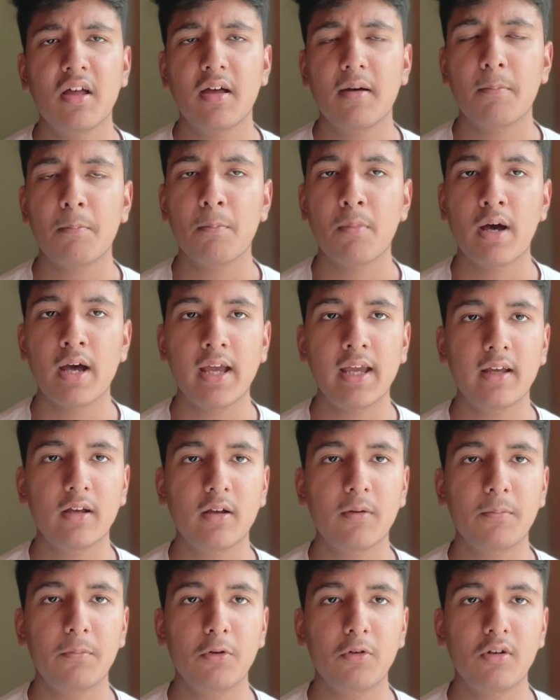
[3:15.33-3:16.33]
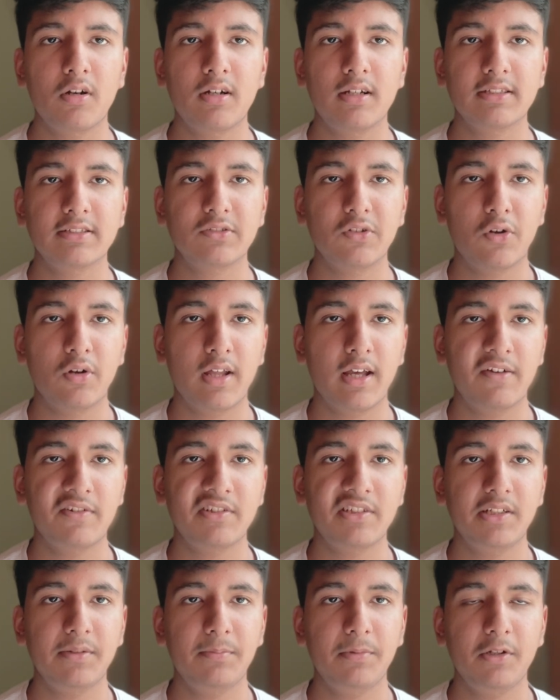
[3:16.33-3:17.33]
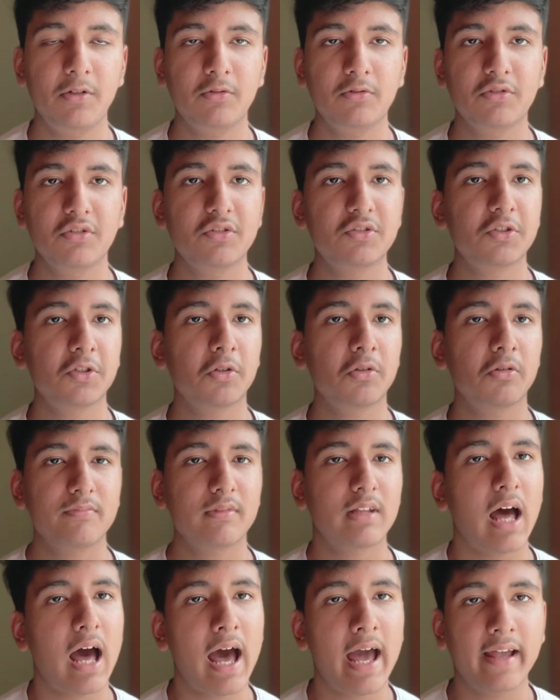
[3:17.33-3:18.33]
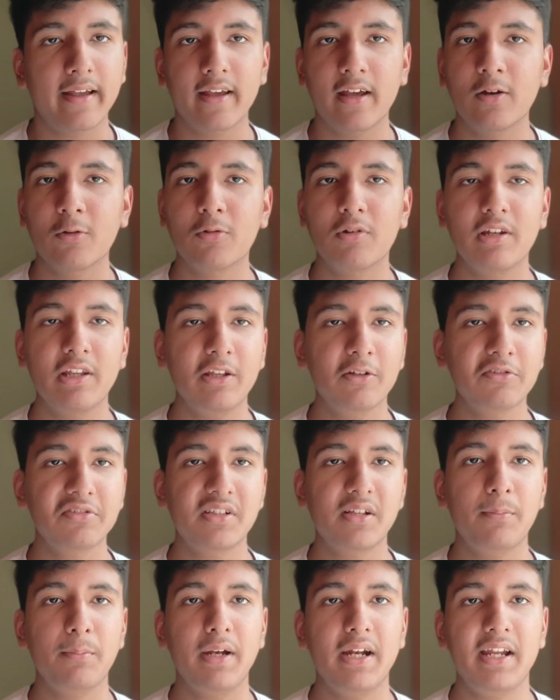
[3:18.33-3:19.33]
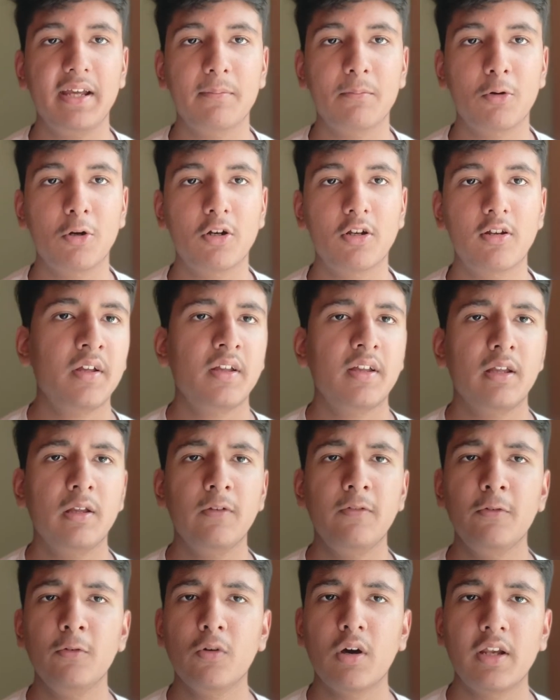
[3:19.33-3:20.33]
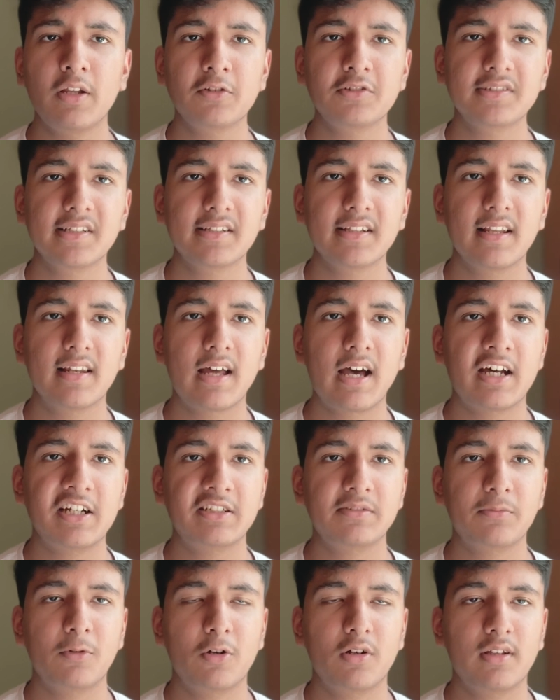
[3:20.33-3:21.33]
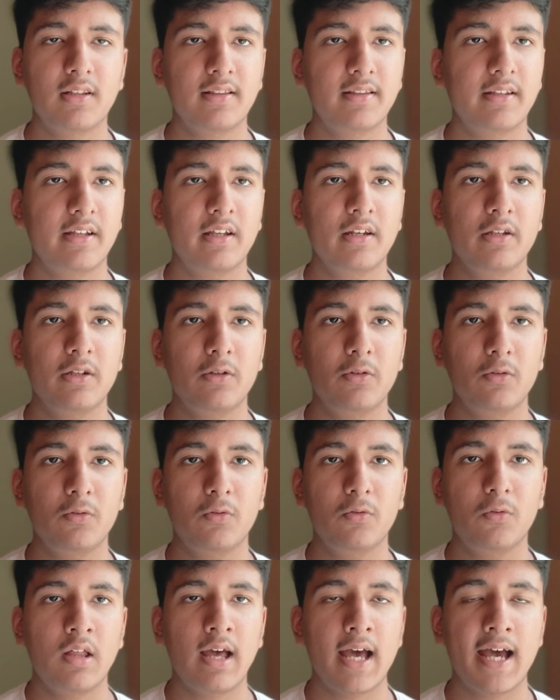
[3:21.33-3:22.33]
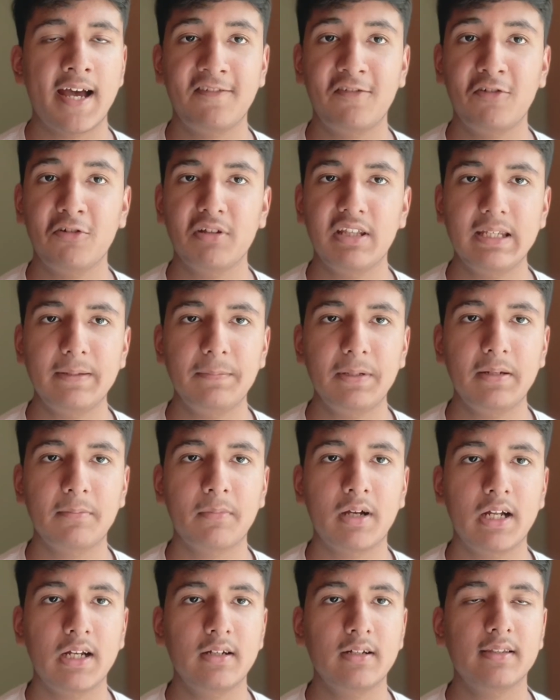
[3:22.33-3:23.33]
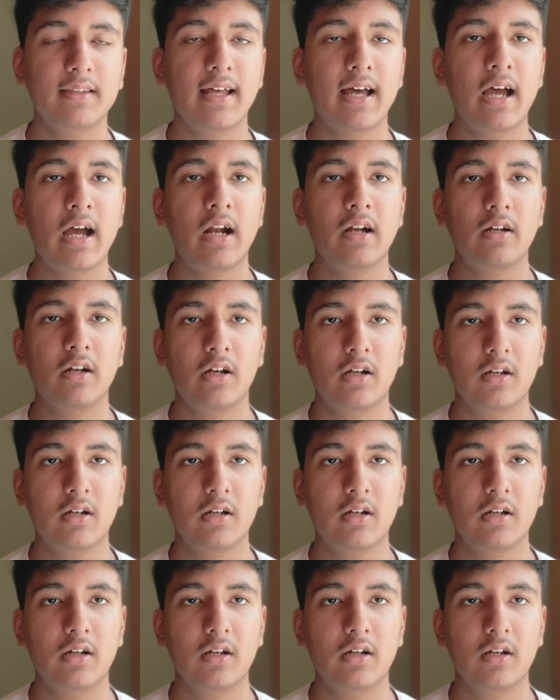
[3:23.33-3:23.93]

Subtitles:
My computer does not have a GPU, so I can only use the medium model. If you are using the large model, then you have to keep in mind that it